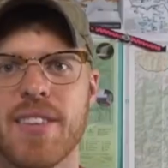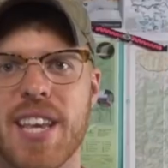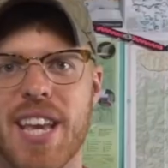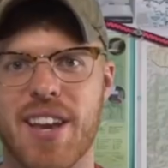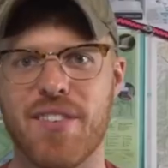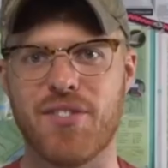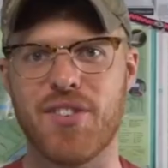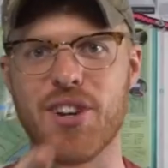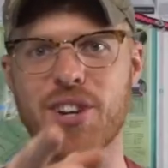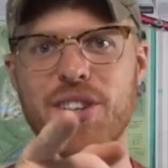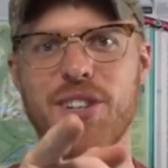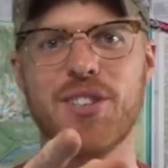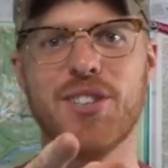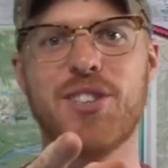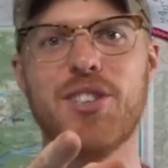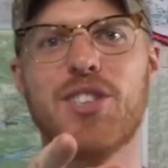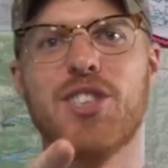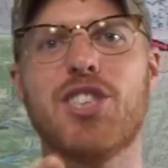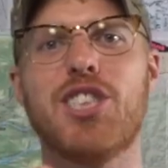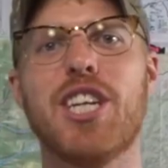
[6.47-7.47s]
If you're new
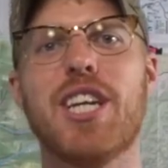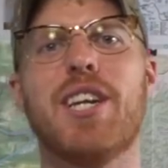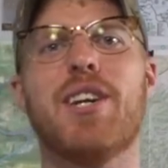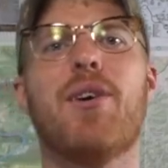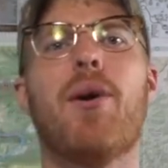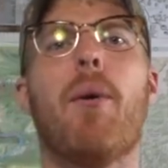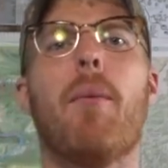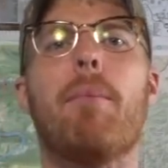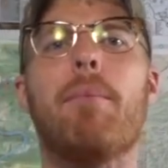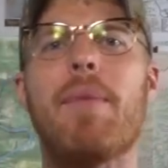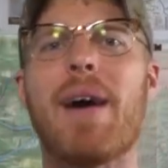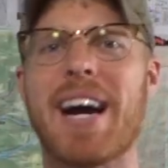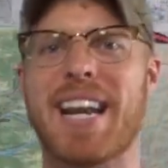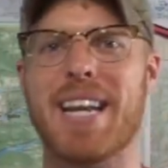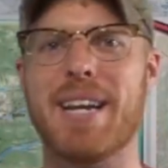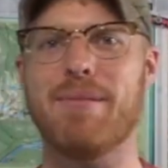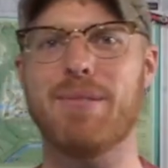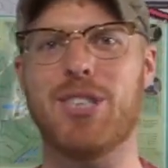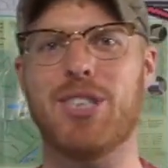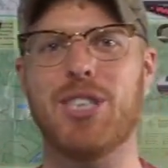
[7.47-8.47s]
to the channel, my
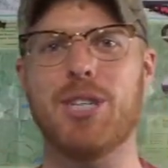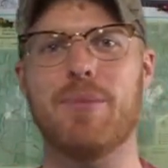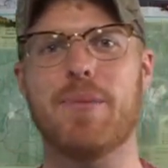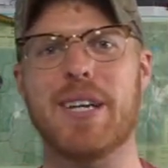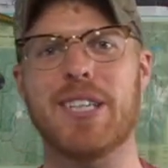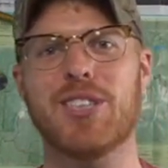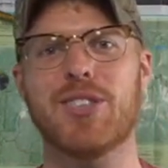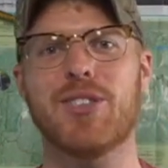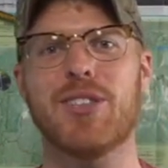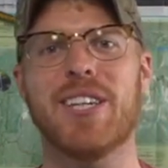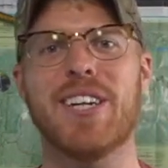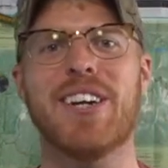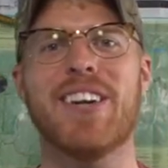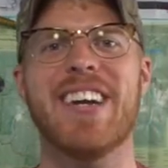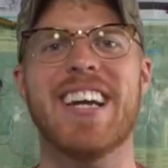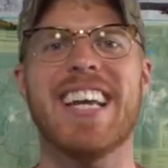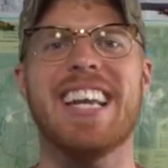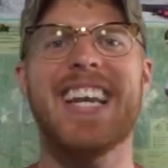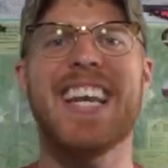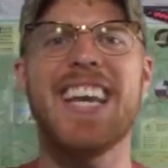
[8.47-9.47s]
name is Jeremiah Stringer,
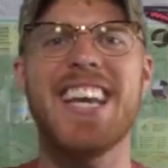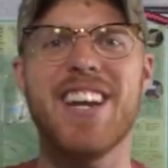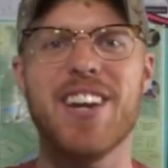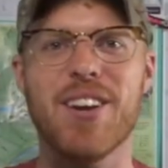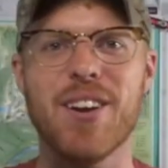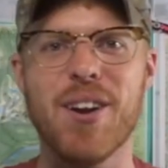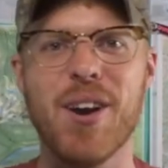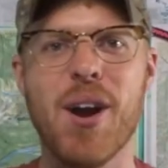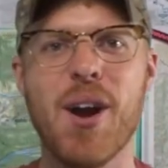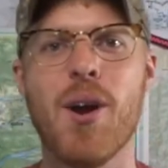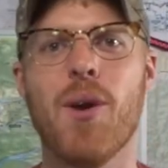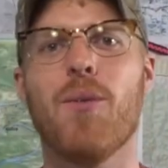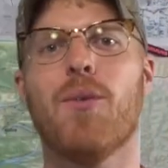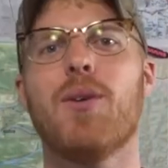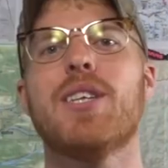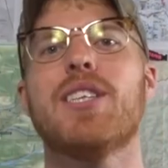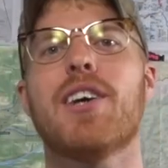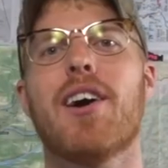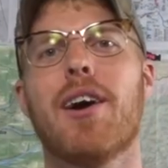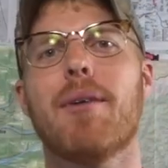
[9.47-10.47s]
and here
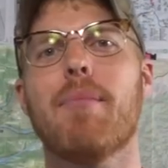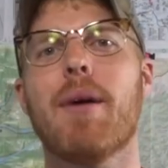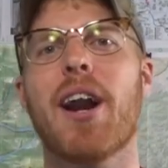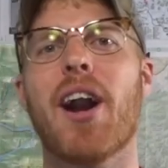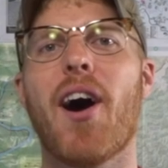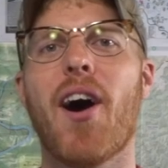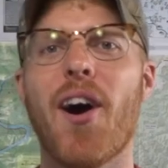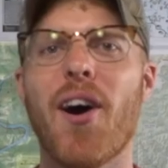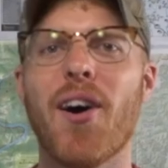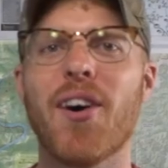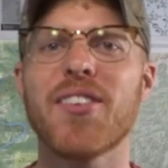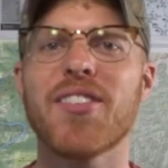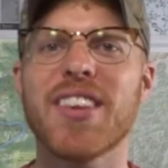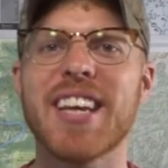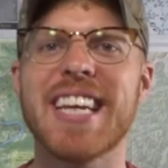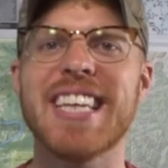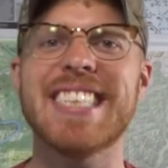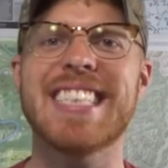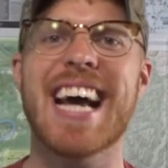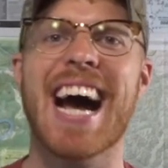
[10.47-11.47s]
we talk about all
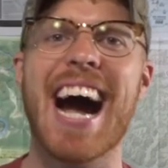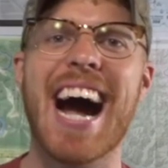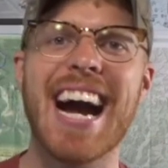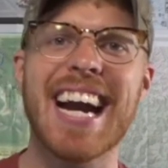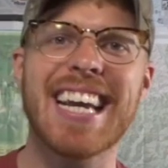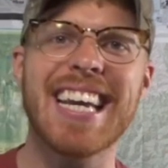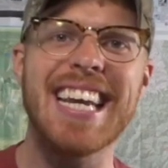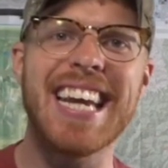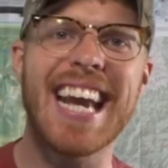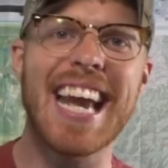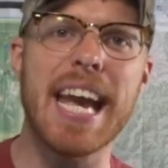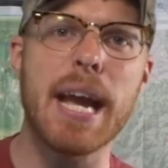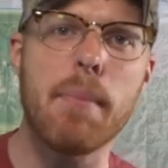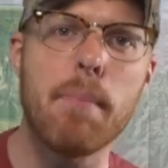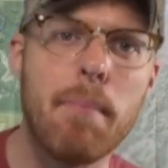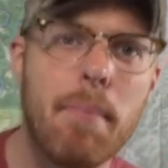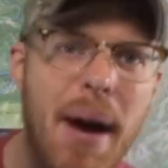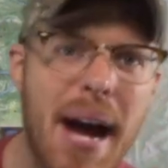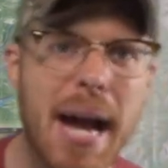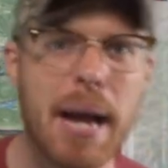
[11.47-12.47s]
things hiking
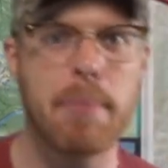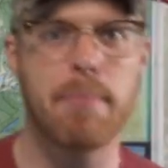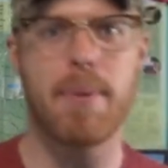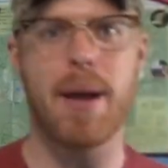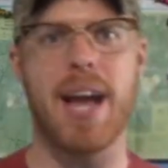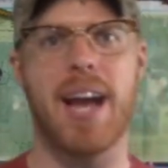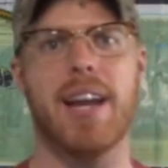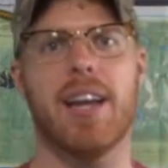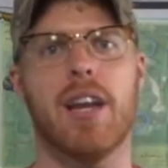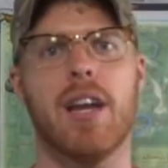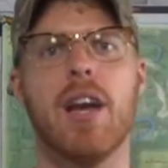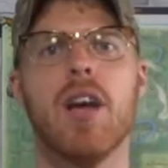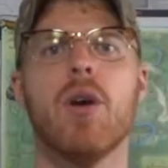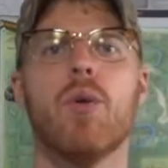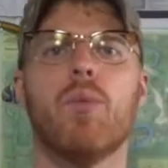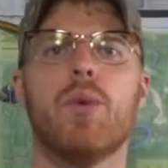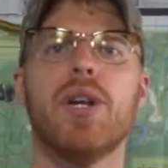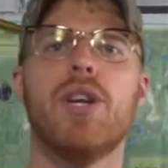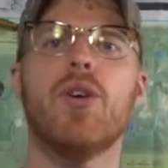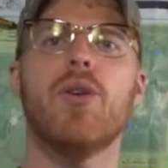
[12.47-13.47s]
and backpacking.
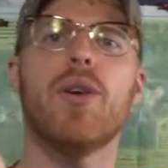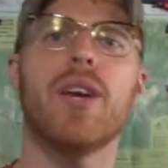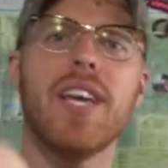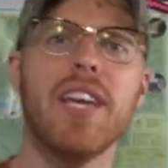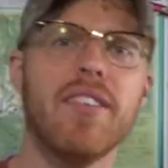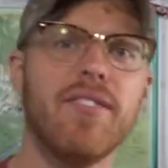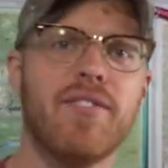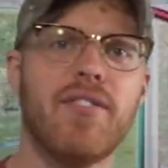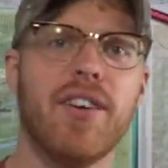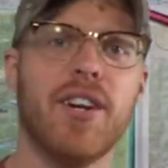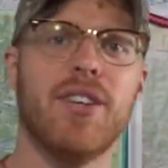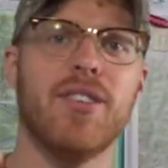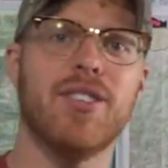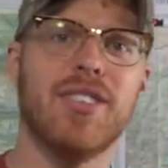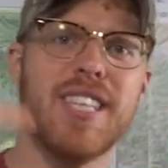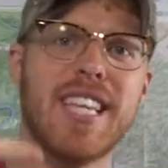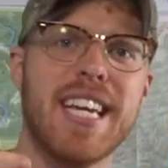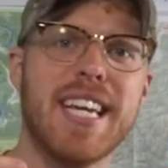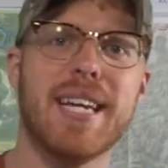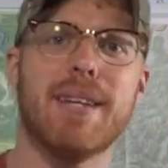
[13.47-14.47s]
We do info,
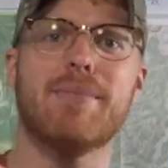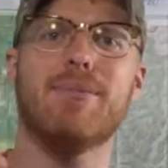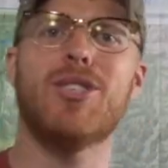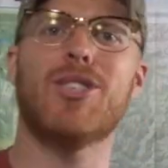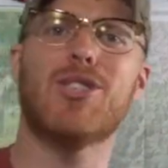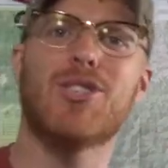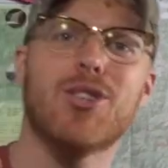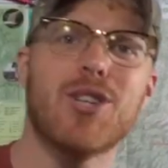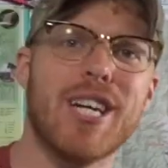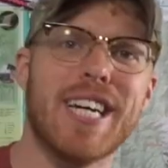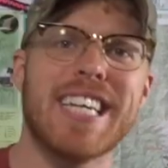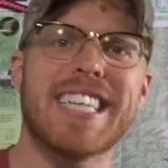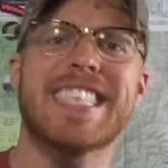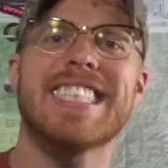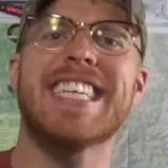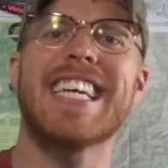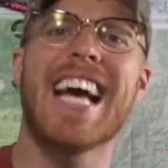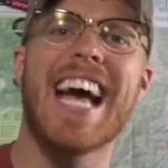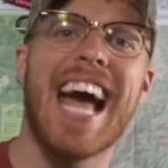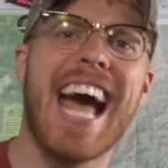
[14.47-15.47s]
tips,
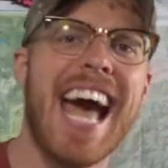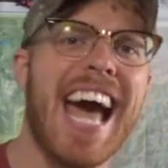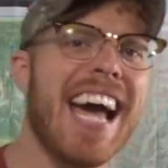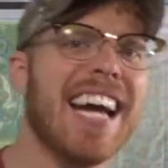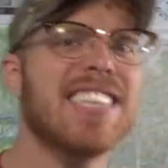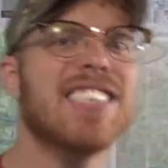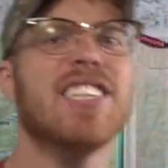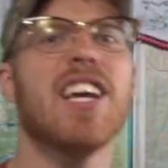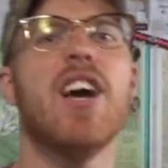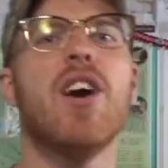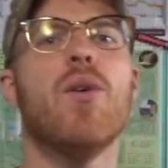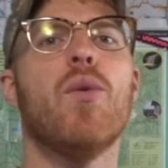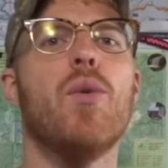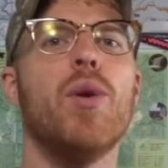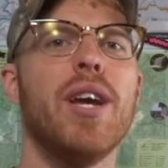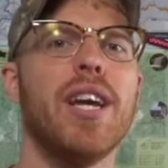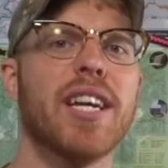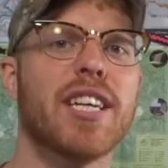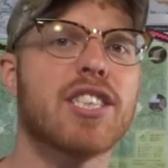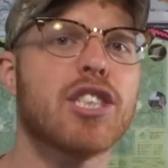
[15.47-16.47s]
tricks, hacks.
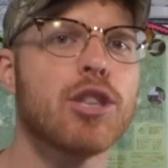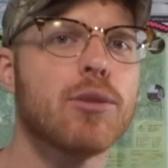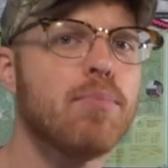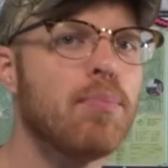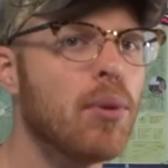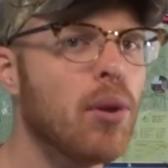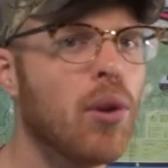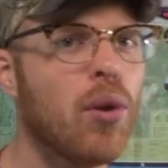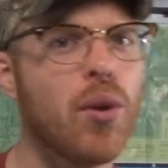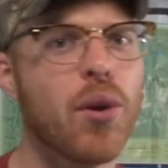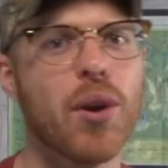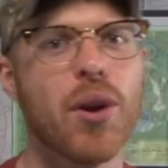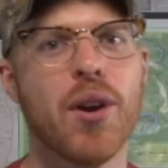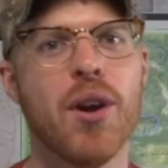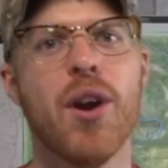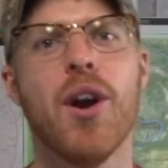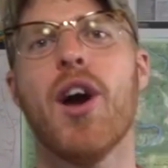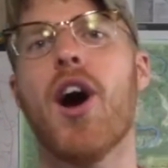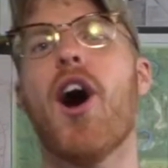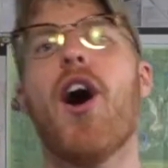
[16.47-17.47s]
We explore
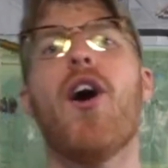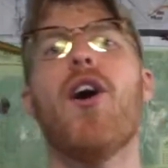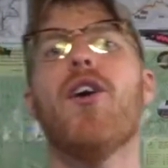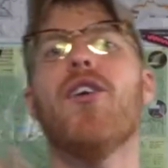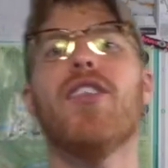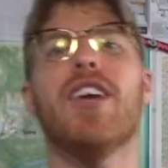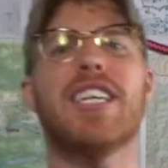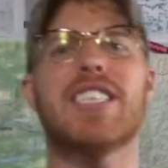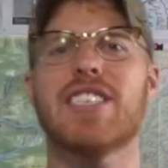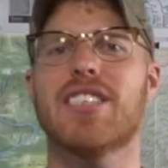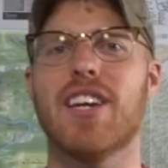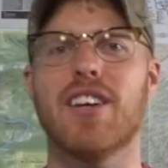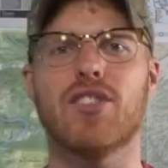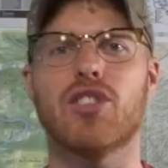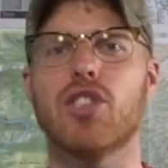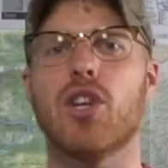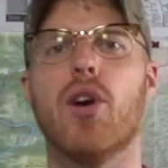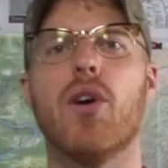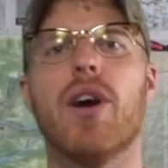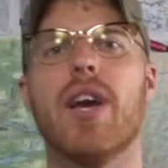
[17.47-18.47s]
all that stuff.
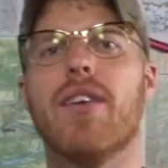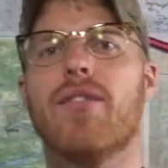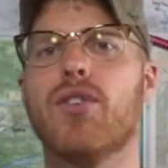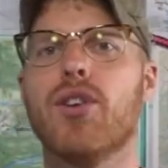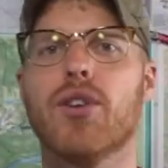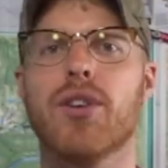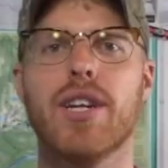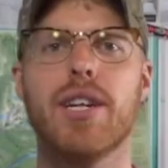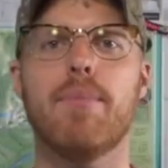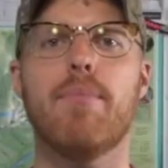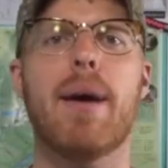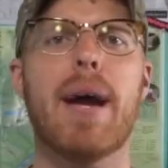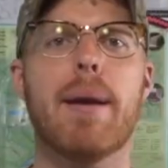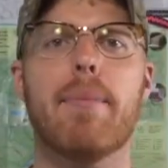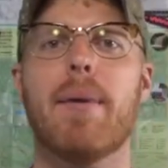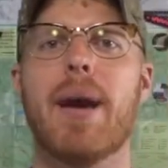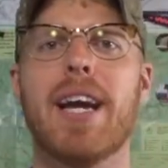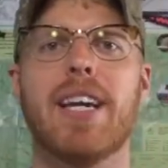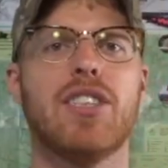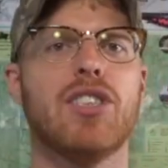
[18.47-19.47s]
So if you're into
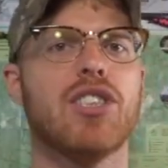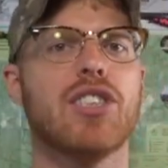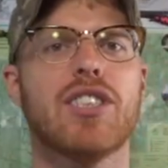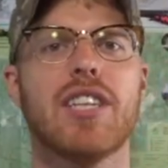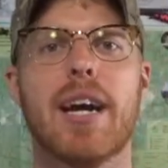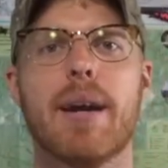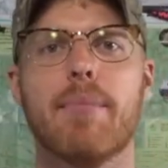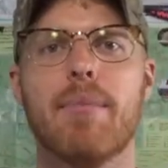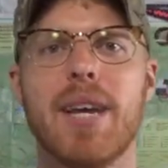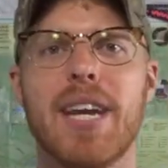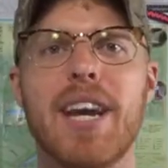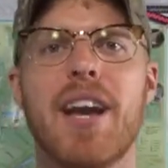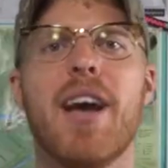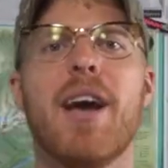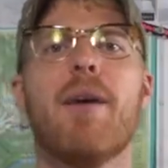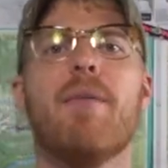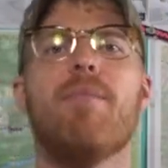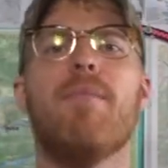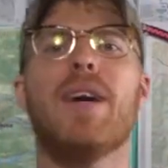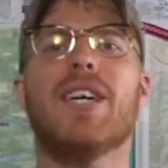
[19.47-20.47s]
backpacking just like me,
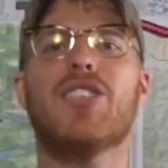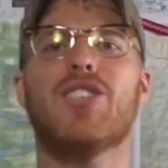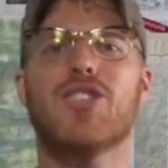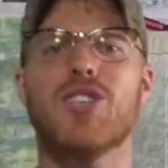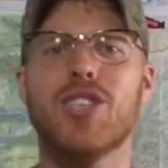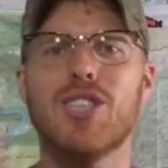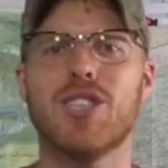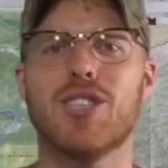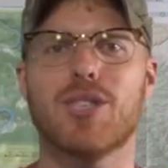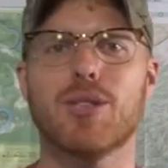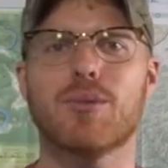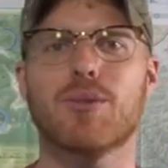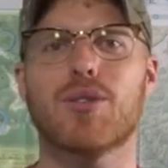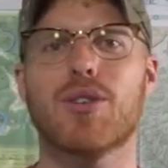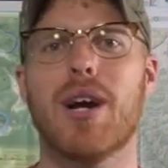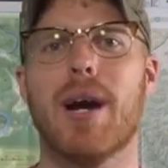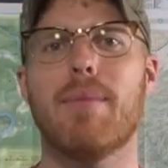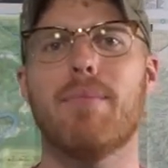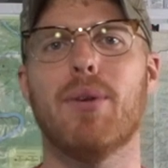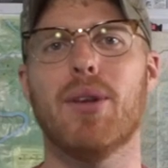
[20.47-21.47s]
make sure you
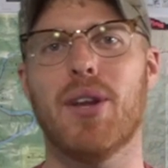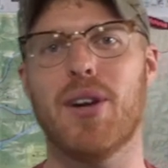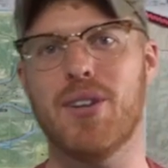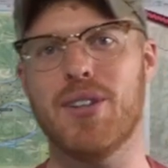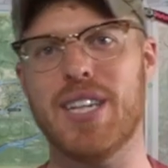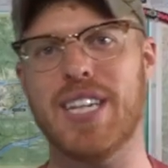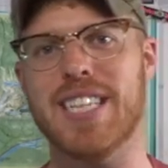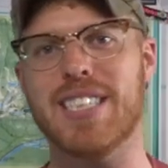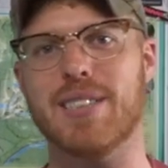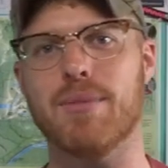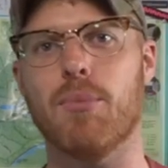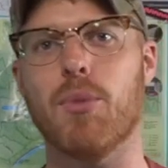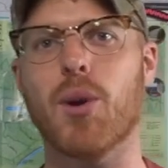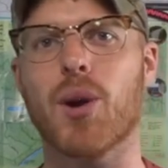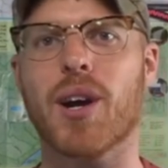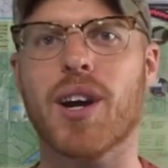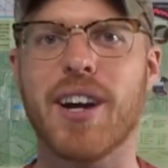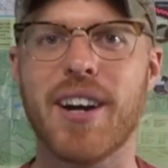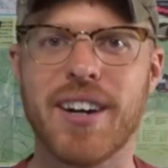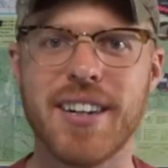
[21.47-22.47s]
subscribe below to get some
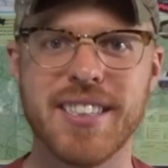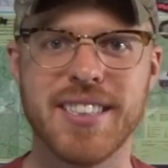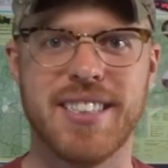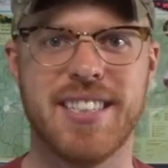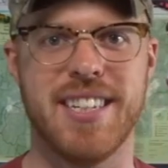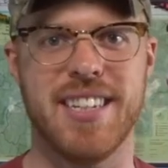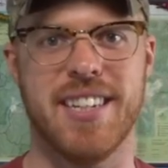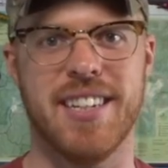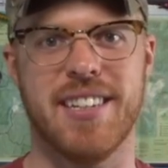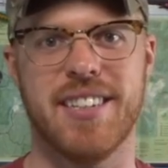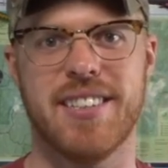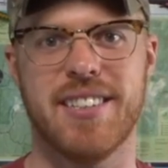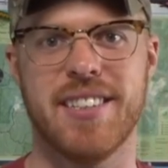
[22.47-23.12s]
more content.